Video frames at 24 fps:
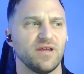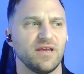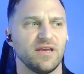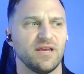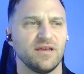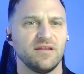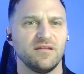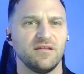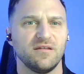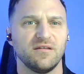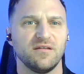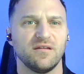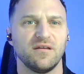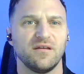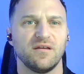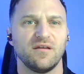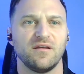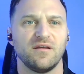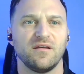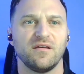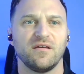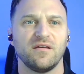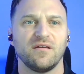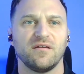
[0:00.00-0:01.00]
and
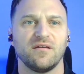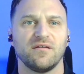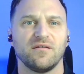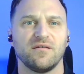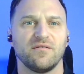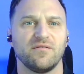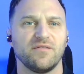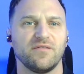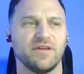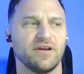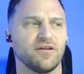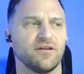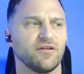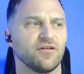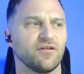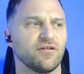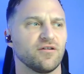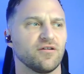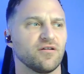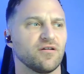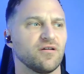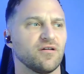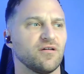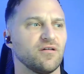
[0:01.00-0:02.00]

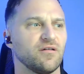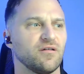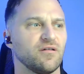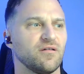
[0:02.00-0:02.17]
your